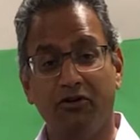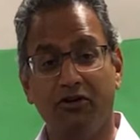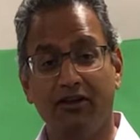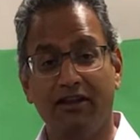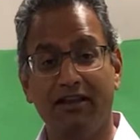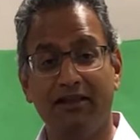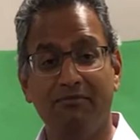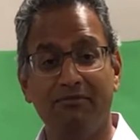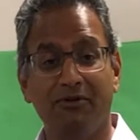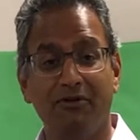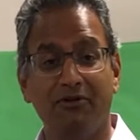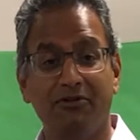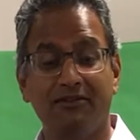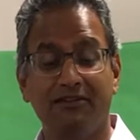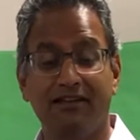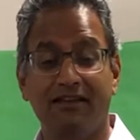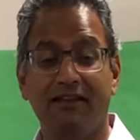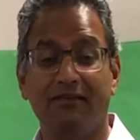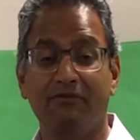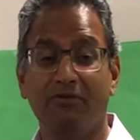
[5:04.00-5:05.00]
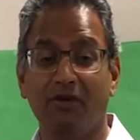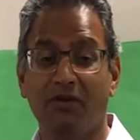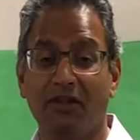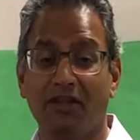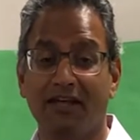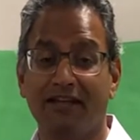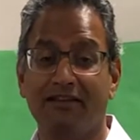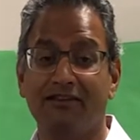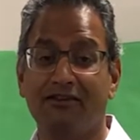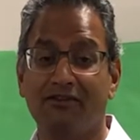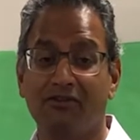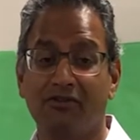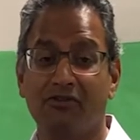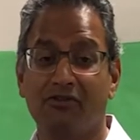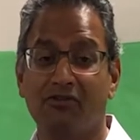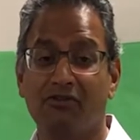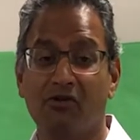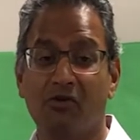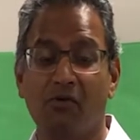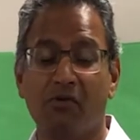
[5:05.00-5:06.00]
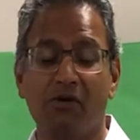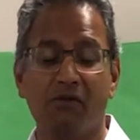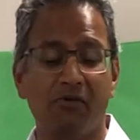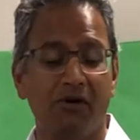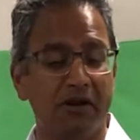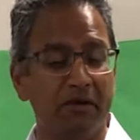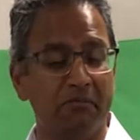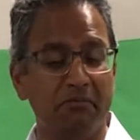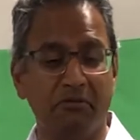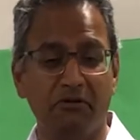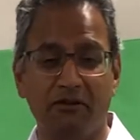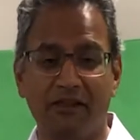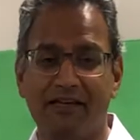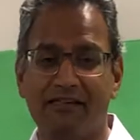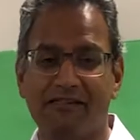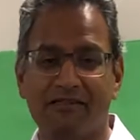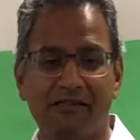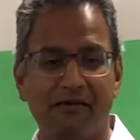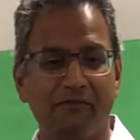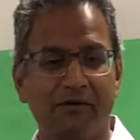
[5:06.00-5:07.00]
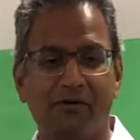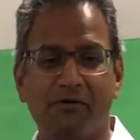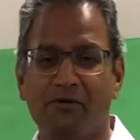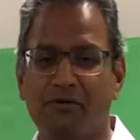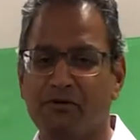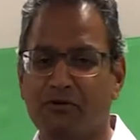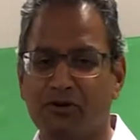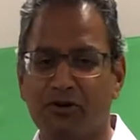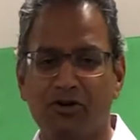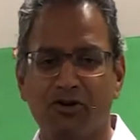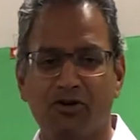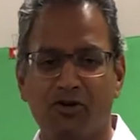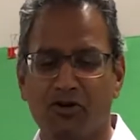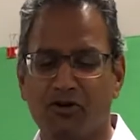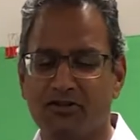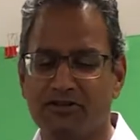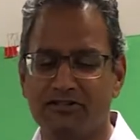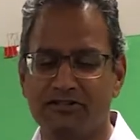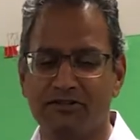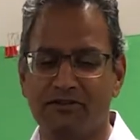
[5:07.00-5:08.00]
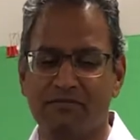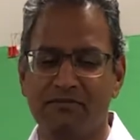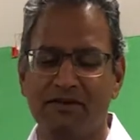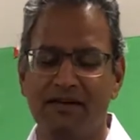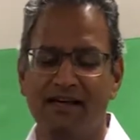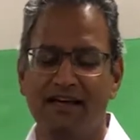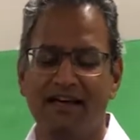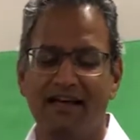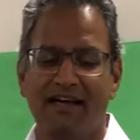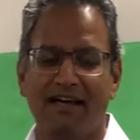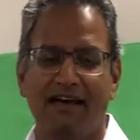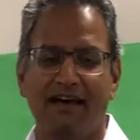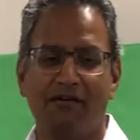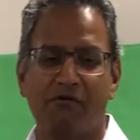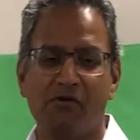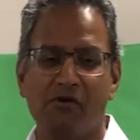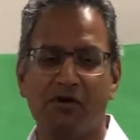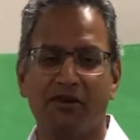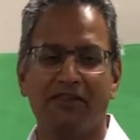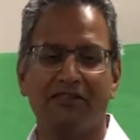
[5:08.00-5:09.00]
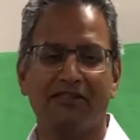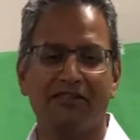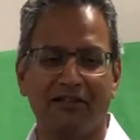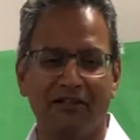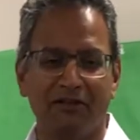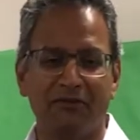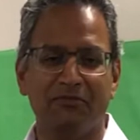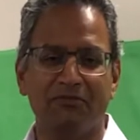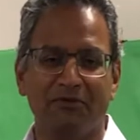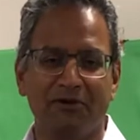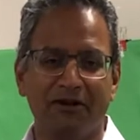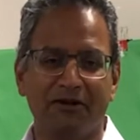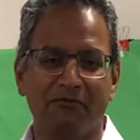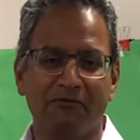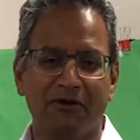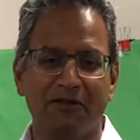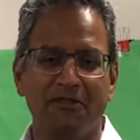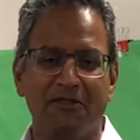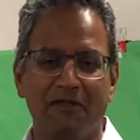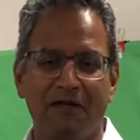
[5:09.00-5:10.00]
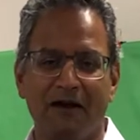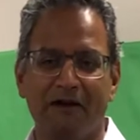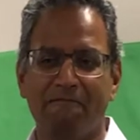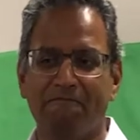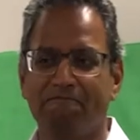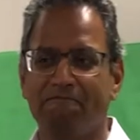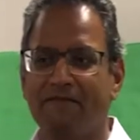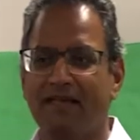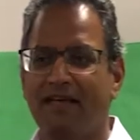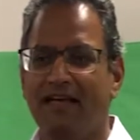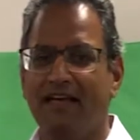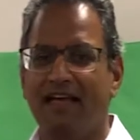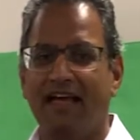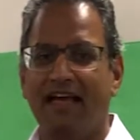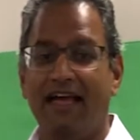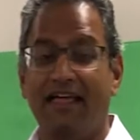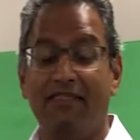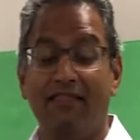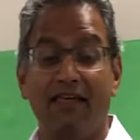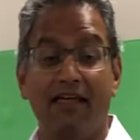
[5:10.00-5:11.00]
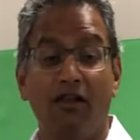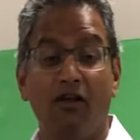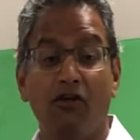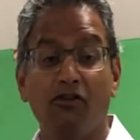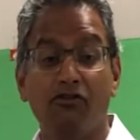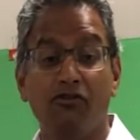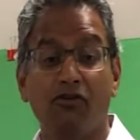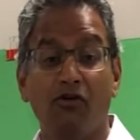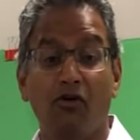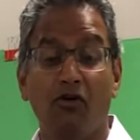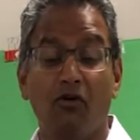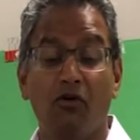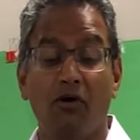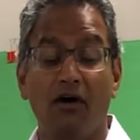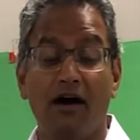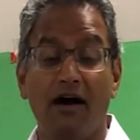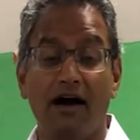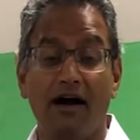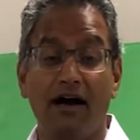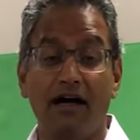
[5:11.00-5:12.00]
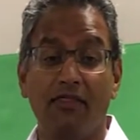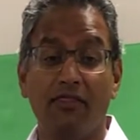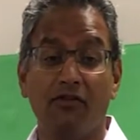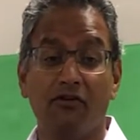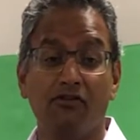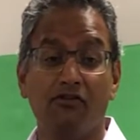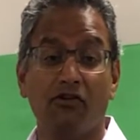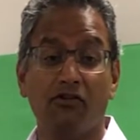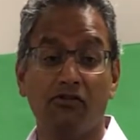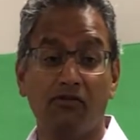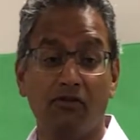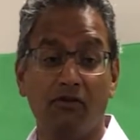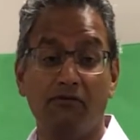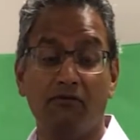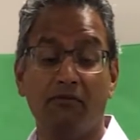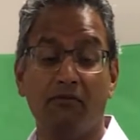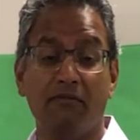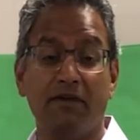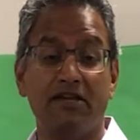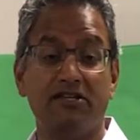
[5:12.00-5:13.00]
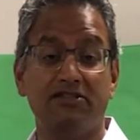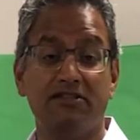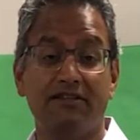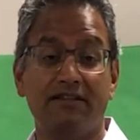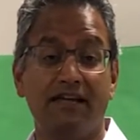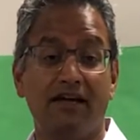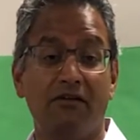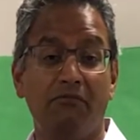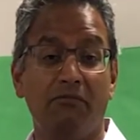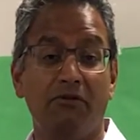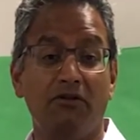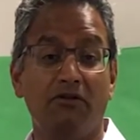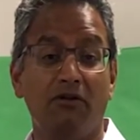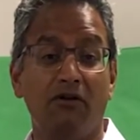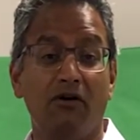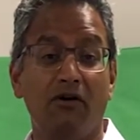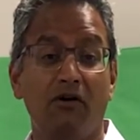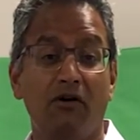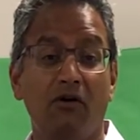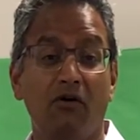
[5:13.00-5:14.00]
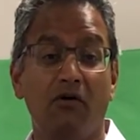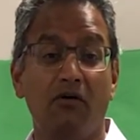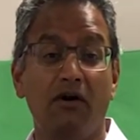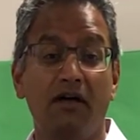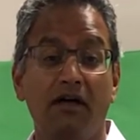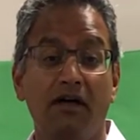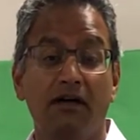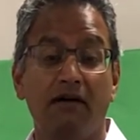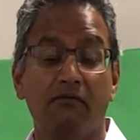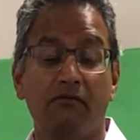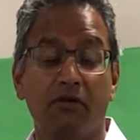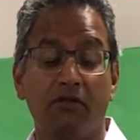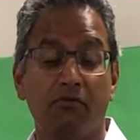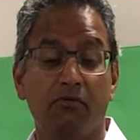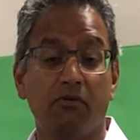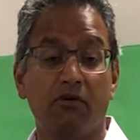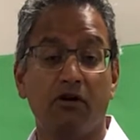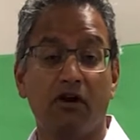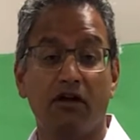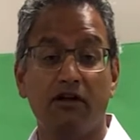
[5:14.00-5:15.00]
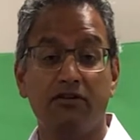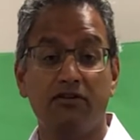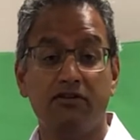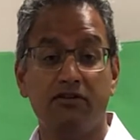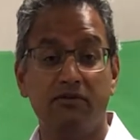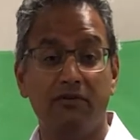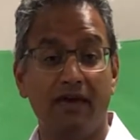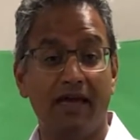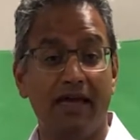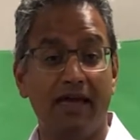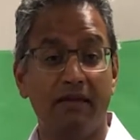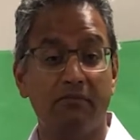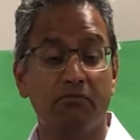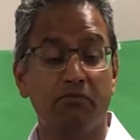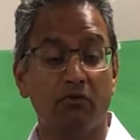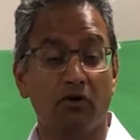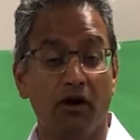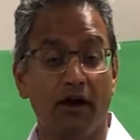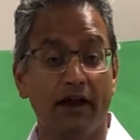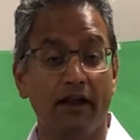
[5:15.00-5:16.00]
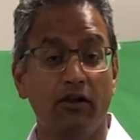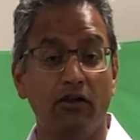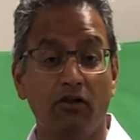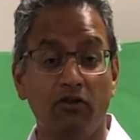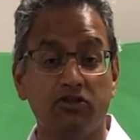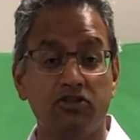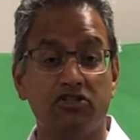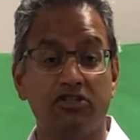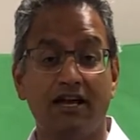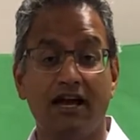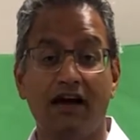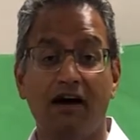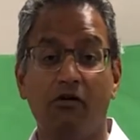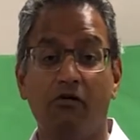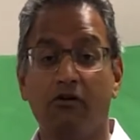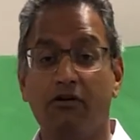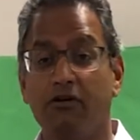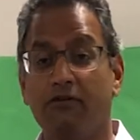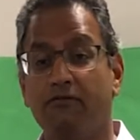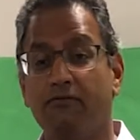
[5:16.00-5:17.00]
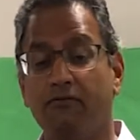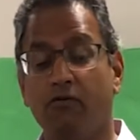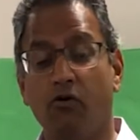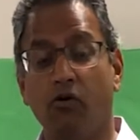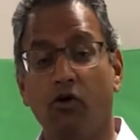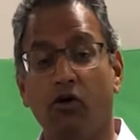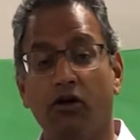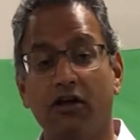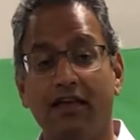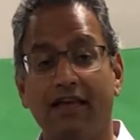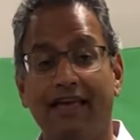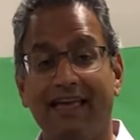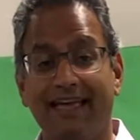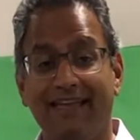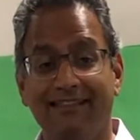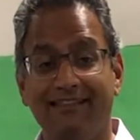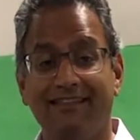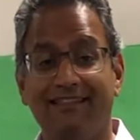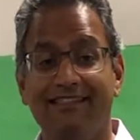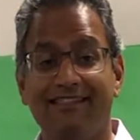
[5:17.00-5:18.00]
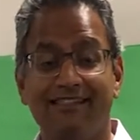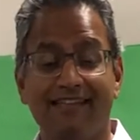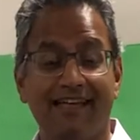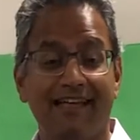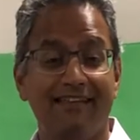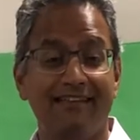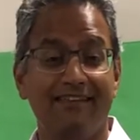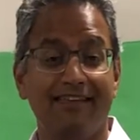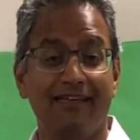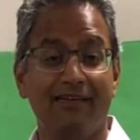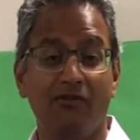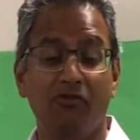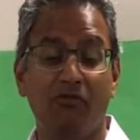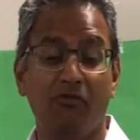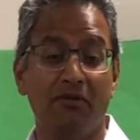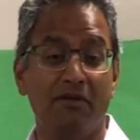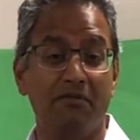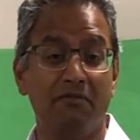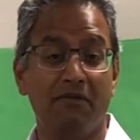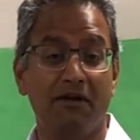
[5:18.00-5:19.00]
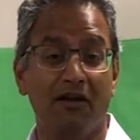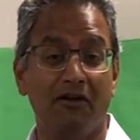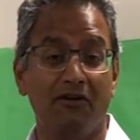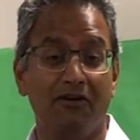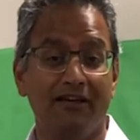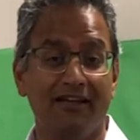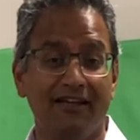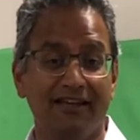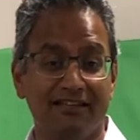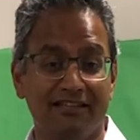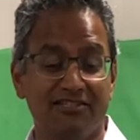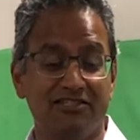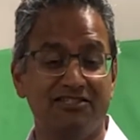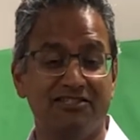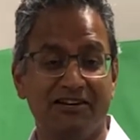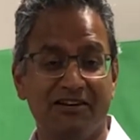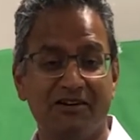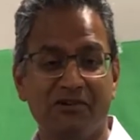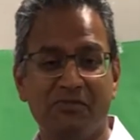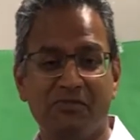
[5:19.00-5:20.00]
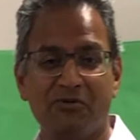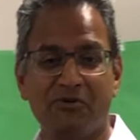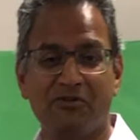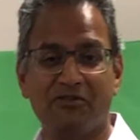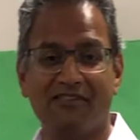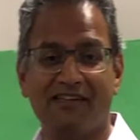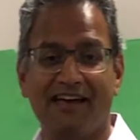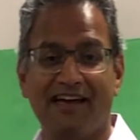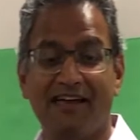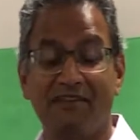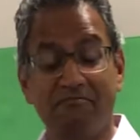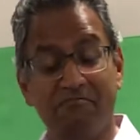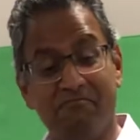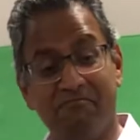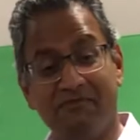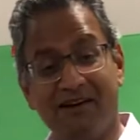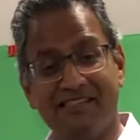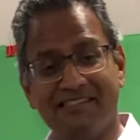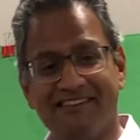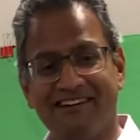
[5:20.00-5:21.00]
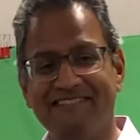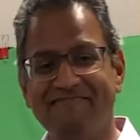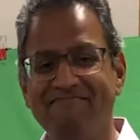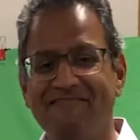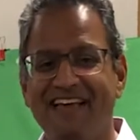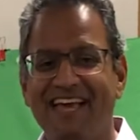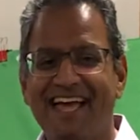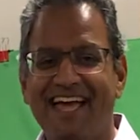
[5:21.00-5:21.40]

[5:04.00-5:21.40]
your e-bulletin if you'd like to do so. We want to bless them. We want to encourage them. And we want to celebrate with them. And then also, there's also information down below with regard to a bridal shower for Caitlin Zanting, who will be marrying Jared Persat, my son.